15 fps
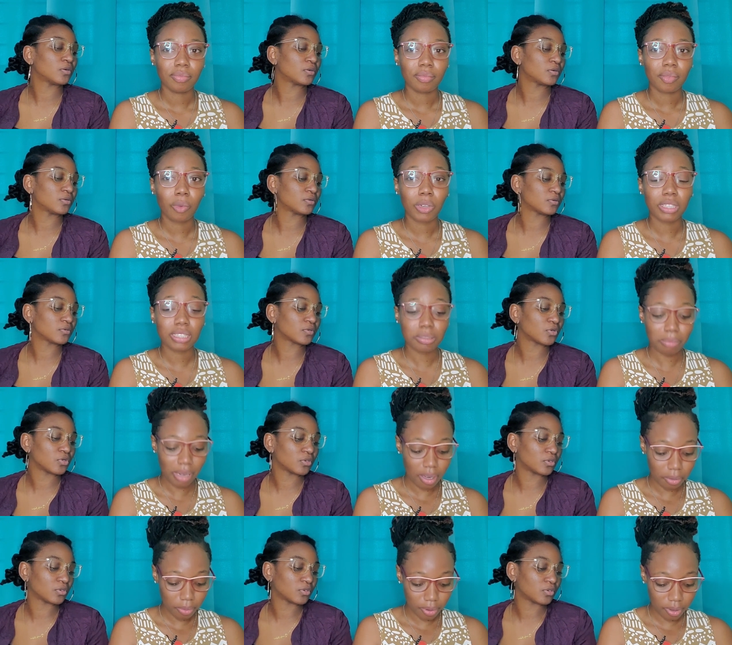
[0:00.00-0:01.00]
Speaker 1: what is
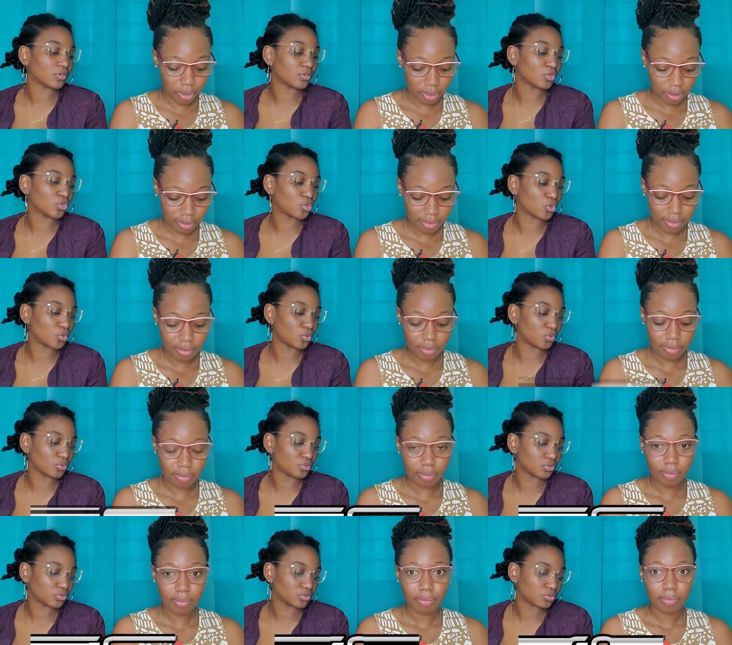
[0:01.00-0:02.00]
my word? Go.
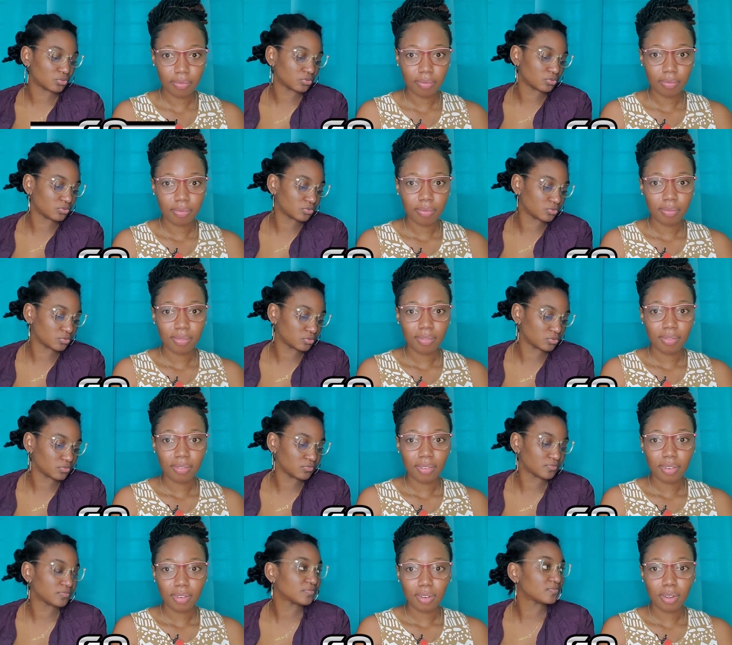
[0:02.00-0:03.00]

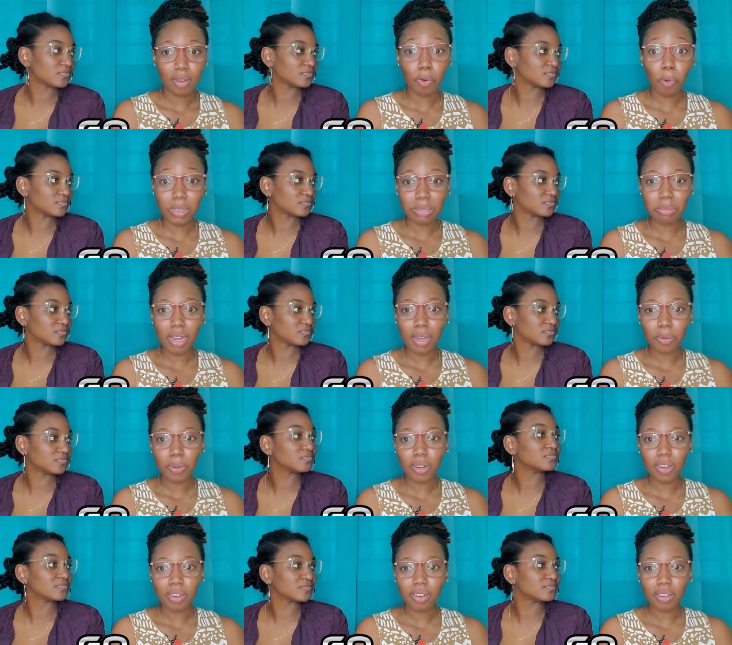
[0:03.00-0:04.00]
Go is my
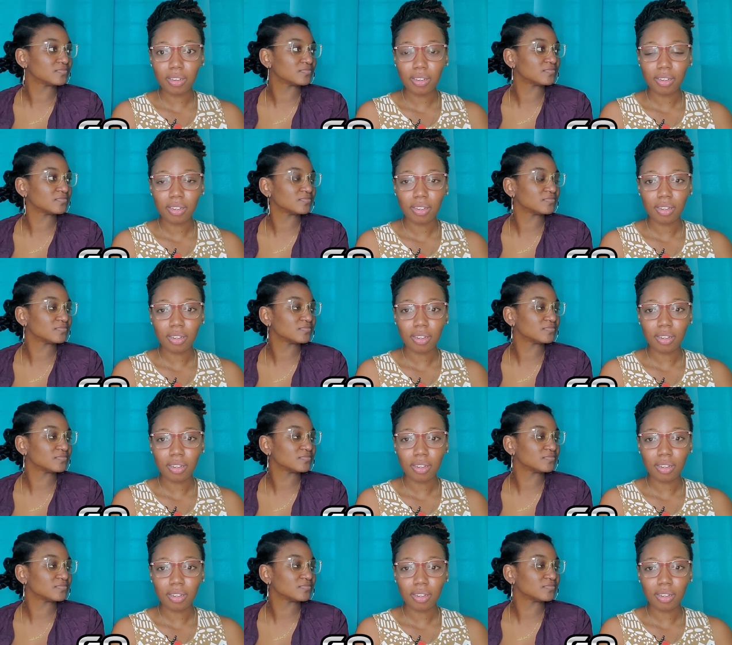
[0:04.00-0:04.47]
word. Mm-hmm.